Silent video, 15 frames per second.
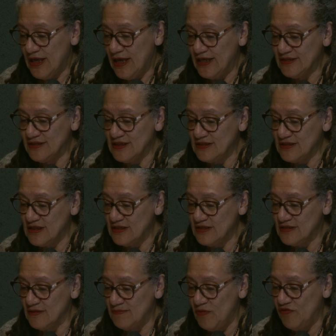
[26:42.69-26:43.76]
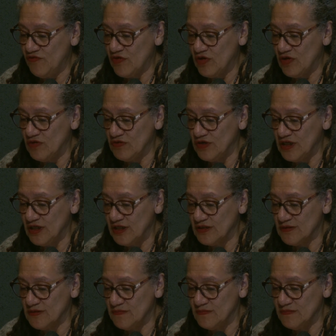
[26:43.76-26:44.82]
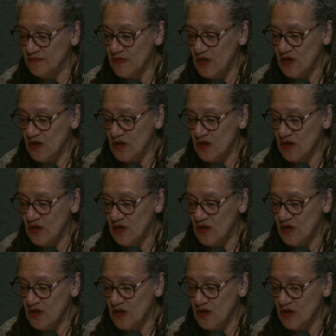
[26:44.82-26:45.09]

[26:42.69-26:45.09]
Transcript: has the system of colonialism,